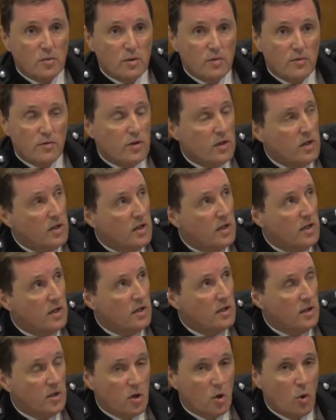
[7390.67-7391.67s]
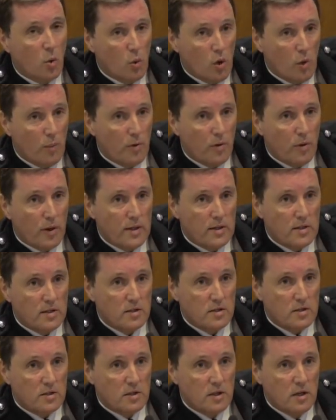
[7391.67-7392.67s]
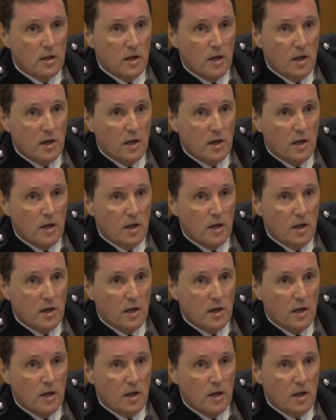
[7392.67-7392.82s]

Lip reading: with the call operators.